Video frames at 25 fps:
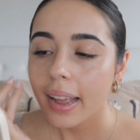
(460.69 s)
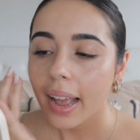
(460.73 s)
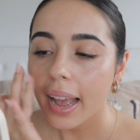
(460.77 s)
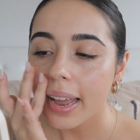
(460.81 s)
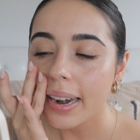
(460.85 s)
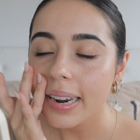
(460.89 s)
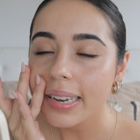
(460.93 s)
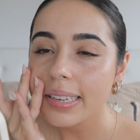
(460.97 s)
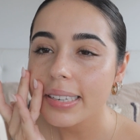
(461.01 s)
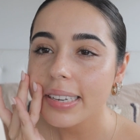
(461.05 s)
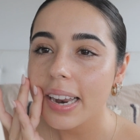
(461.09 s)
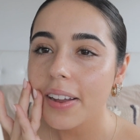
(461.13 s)

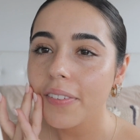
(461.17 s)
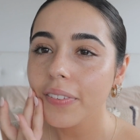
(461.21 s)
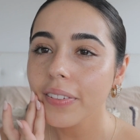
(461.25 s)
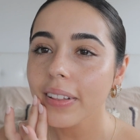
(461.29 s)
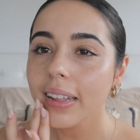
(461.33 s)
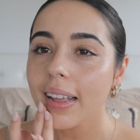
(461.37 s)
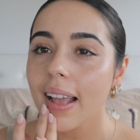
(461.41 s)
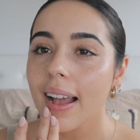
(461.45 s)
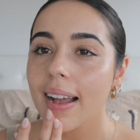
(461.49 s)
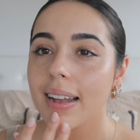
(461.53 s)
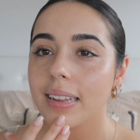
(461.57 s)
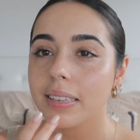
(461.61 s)
And it
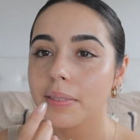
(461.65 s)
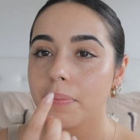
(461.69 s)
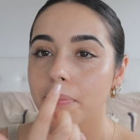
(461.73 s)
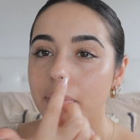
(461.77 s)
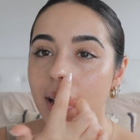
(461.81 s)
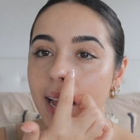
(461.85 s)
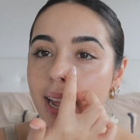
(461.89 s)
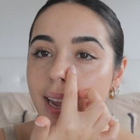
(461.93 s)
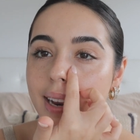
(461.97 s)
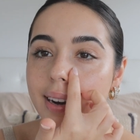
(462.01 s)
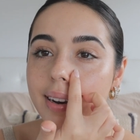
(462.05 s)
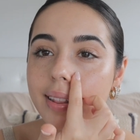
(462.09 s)
definitely has
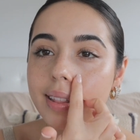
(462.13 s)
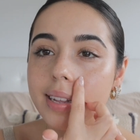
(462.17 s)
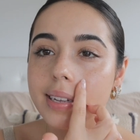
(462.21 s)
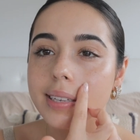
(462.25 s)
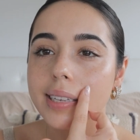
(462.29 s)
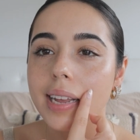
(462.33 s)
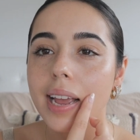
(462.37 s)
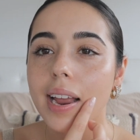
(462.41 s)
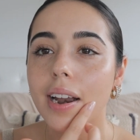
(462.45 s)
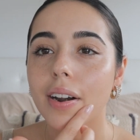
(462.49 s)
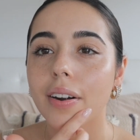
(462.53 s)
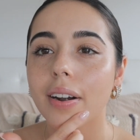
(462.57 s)
made
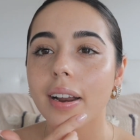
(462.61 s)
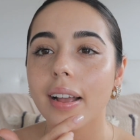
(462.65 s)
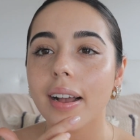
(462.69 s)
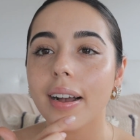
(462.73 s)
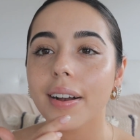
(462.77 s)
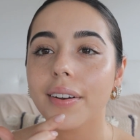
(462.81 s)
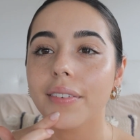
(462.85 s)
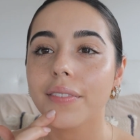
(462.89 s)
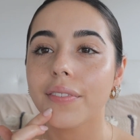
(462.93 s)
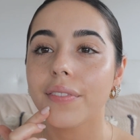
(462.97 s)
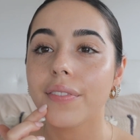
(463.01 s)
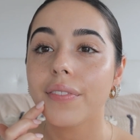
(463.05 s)
this
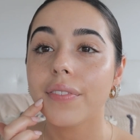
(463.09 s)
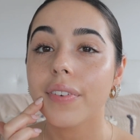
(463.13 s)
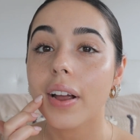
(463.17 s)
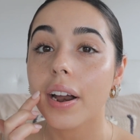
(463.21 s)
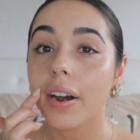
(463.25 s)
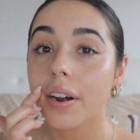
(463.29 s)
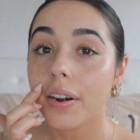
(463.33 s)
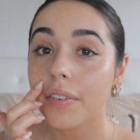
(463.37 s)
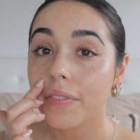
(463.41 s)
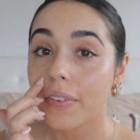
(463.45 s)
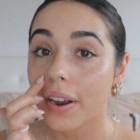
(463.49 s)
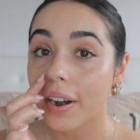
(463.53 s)
area
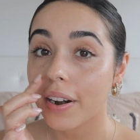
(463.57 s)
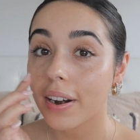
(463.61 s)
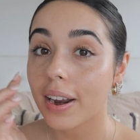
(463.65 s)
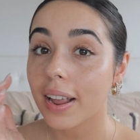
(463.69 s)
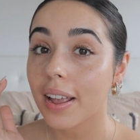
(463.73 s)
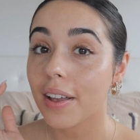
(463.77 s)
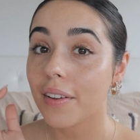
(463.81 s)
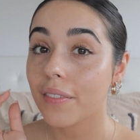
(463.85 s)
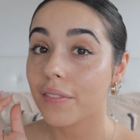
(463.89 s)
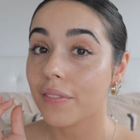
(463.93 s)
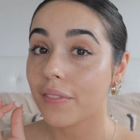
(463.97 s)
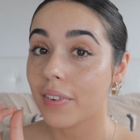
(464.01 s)
very,
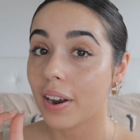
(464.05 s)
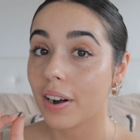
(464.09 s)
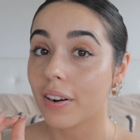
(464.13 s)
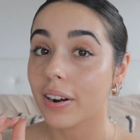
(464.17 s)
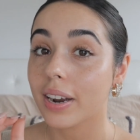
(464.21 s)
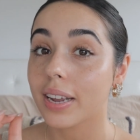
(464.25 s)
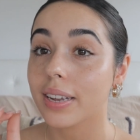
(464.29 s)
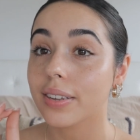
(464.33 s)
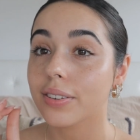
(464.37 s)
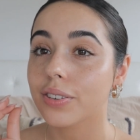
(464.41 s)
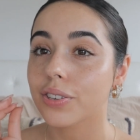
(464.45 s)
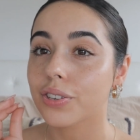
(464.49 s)
very,
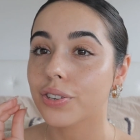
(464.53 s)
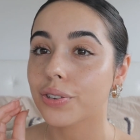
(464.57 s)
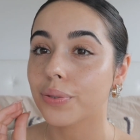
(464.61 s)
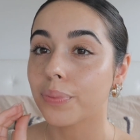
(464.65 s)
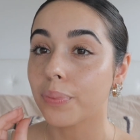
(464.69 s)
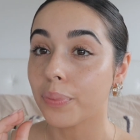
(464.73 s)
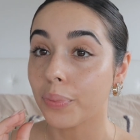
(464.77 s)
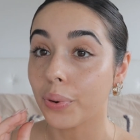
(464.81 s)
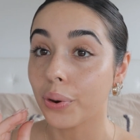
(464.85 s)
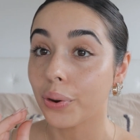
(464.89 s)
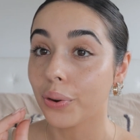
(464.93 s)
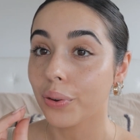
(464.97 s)
very
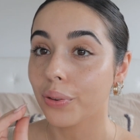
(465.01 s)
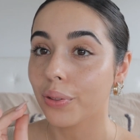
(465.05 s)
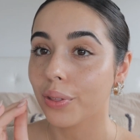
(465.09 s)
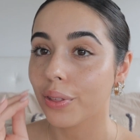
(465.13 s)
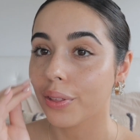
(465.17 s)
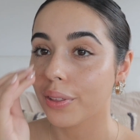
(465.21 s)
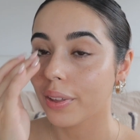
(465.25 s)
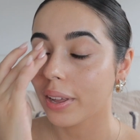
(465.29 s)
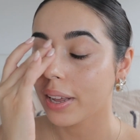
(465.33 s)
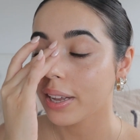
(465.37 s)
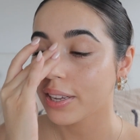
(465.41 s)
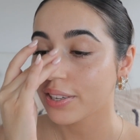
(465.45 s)
smooth.
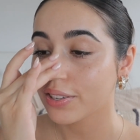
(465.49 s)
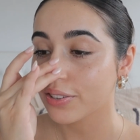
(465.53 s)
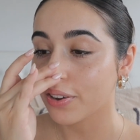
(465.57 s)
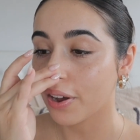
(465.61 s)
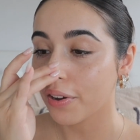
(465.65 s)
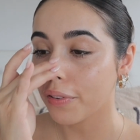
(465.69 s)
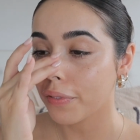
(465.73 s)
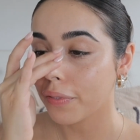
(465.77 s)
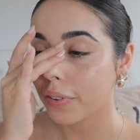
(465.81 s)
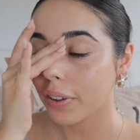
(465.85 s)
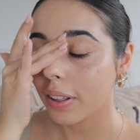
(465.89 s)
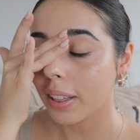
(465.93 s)
So
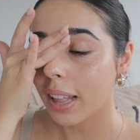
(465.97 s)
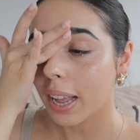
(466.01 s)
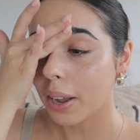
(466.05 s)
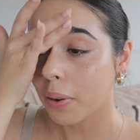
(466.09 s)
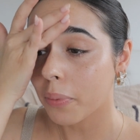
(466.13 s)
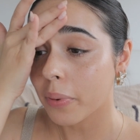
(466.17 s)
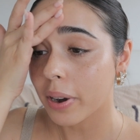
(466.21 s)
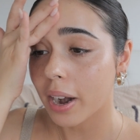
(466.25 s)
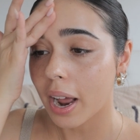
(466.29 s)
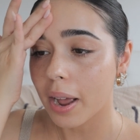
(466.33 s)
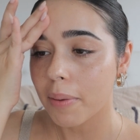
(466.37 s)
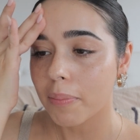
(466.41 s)
I feel
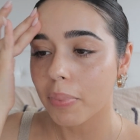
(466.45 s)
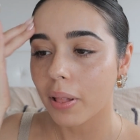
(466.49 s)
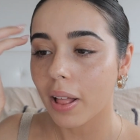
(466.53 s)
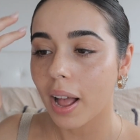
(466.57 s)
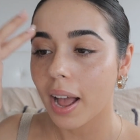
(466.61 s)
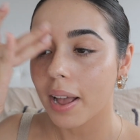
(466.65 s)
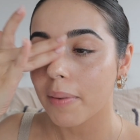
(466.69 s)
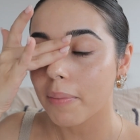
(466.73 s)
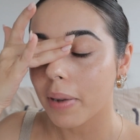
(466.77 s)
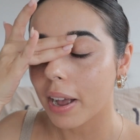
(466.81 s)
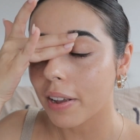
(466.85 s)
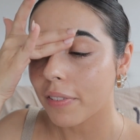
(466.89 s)
like when I
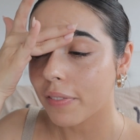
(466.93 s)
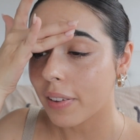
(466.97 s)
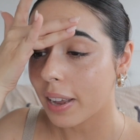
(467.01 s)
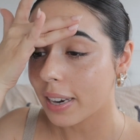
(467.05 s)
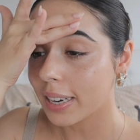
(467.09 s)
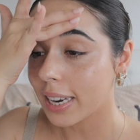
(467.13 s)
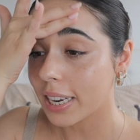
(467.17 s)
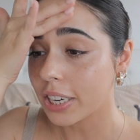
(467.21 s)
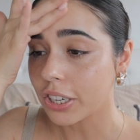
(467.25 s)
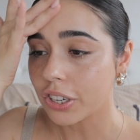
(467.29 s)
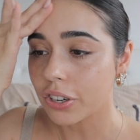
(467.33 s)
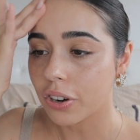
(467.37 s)
apply my
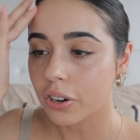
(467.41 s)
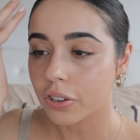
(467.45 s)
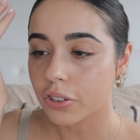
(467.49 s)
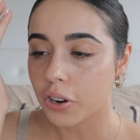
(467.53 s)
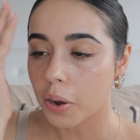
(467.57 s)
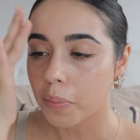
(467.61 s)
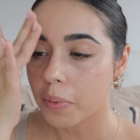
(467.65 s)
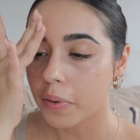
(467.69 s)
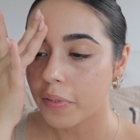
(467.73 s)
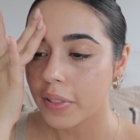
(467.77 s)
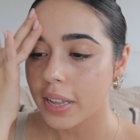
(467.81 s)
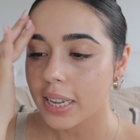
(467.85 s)
foundation on
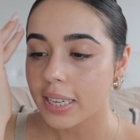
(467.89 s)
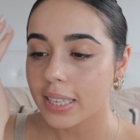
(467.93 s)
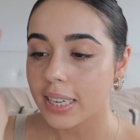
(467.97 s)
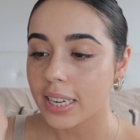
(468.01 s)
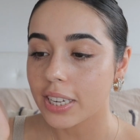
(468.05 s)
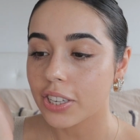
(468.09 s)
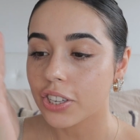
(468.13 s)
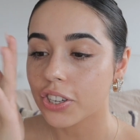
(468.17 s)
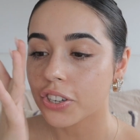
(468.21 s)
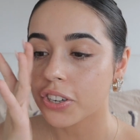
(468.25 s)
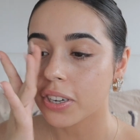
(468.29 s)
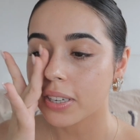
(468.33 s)
top of this,
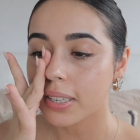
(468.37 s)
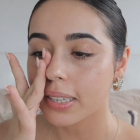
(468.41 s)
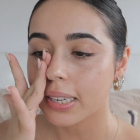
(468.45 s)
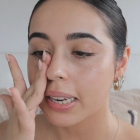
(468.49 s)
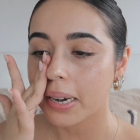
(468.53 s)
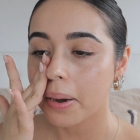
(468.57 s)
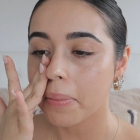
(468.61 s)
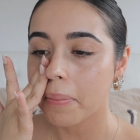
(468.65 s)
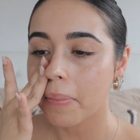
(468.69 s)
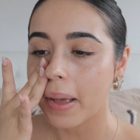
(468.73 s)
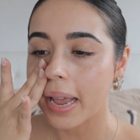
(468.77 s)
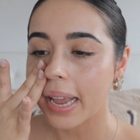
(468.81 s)
it's just
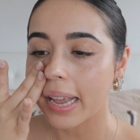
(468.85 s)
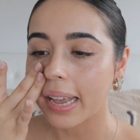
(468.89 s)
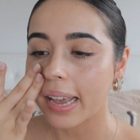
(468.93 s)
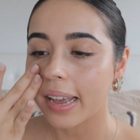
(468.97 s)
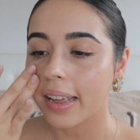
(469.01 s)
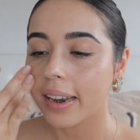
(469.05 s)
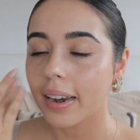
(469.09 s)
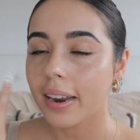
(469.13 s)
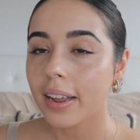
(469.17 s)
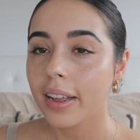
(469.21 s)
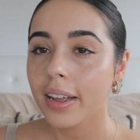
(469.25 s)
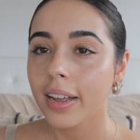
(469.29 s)
going to make
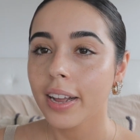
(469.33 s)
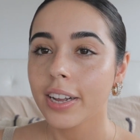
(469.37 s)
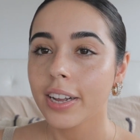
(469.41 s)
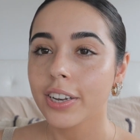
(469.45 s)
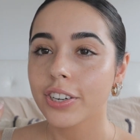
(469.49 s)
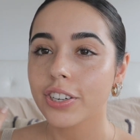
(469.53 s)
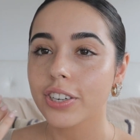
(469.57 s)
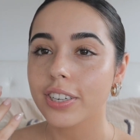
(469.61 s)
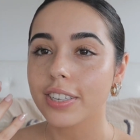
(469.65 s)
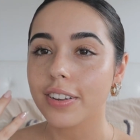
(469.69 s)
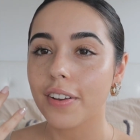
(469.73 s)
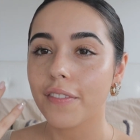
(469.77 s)
it
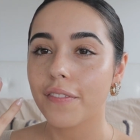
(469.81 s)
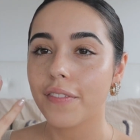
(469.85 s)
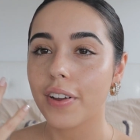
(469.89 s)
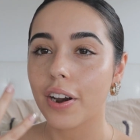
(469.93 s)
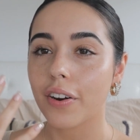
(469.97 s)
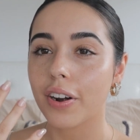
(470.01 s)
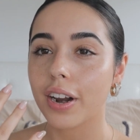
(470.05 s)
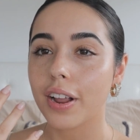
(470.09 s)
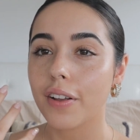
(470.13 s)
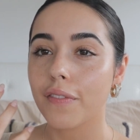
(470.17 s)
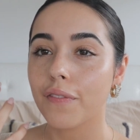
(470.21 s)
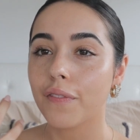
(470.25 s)
just
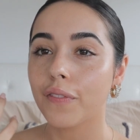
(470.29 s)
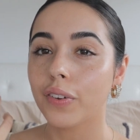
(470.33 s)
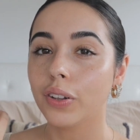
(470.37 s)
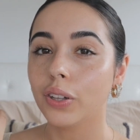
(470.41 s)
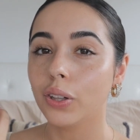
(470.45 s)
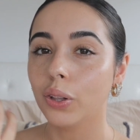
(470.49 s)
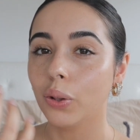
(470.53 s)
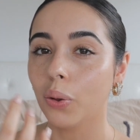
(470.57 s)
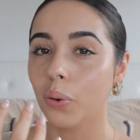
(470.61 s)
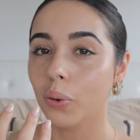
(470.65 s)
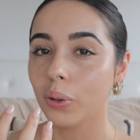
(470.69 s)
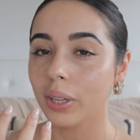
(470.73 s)
very
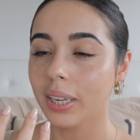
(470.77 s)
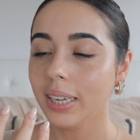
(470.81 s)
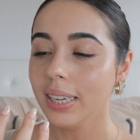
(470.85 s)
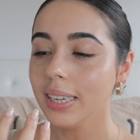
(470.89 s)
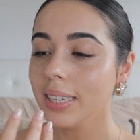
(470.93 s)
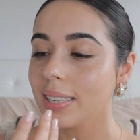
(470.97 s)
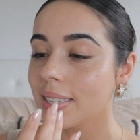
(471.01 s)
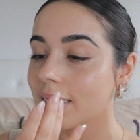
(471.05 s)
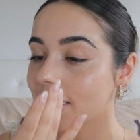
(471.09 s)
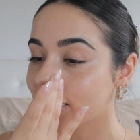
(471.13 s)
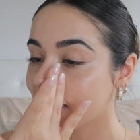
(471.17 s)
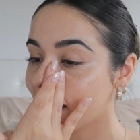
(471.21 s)

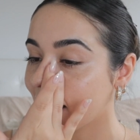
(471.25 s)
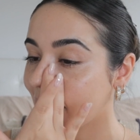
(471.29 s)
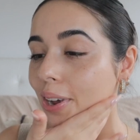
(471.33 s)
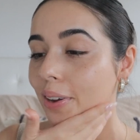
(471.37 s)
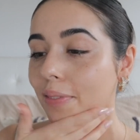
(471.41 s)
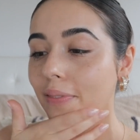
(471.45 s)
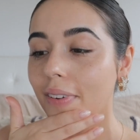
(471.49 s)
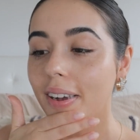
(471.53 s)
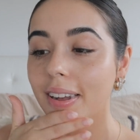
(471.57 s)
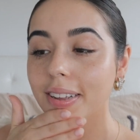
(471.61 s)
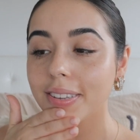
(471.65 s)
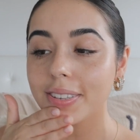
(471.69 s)
flawless.
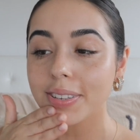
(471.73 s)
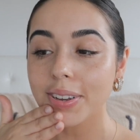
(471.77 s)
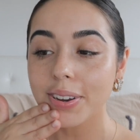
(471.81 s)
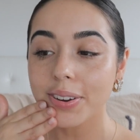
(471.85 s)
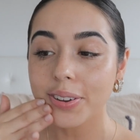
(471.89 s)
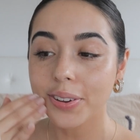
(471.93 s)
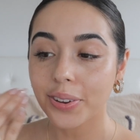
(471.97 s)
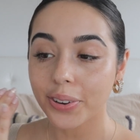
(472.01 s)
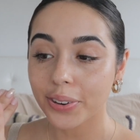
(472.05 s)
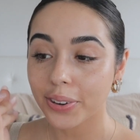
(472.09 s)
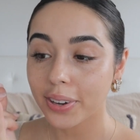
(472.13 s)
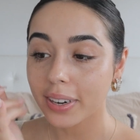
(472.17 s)
So far,
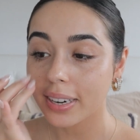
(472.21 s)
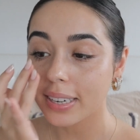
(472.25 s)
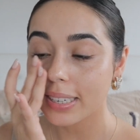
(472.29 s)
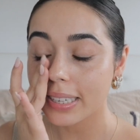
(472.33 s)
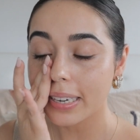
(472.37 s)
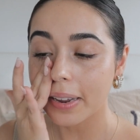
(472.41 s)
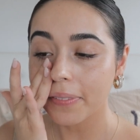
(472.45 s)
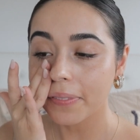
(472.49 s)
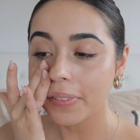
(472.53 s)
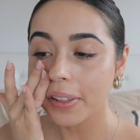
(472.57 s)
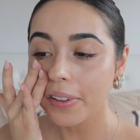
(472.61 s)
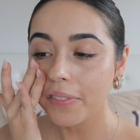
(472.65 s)
so good. It
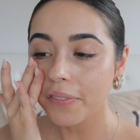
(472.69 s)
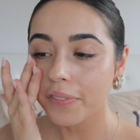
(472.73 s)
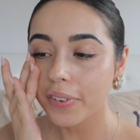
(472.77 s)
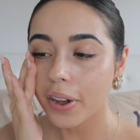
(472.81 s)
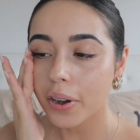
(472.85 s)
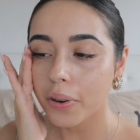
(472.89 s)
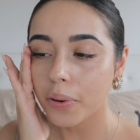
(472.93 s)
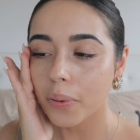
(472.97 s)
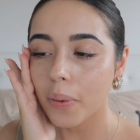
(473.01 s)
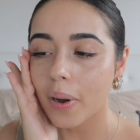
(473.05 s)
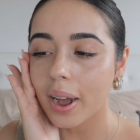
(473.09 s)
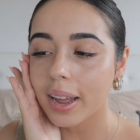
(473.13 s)
definitely
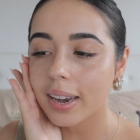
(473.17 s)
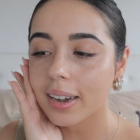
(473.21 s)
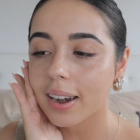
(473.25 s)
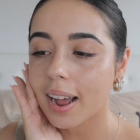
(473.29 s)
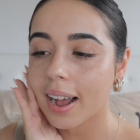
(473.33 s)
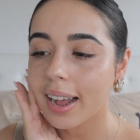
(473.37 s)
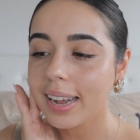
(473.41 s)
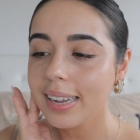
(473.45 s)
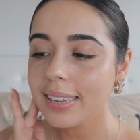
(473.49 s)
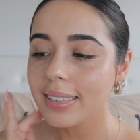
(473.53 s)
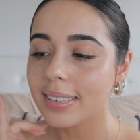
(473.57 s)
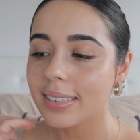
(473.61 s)
felt quite
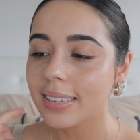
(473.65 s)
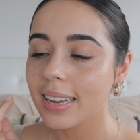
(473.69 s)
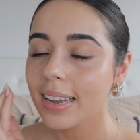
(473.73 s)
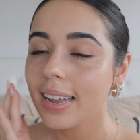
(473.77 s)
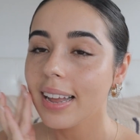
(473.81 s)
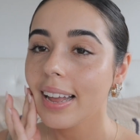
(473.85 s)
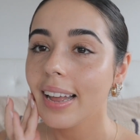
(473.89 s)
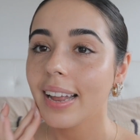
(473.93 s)
nice.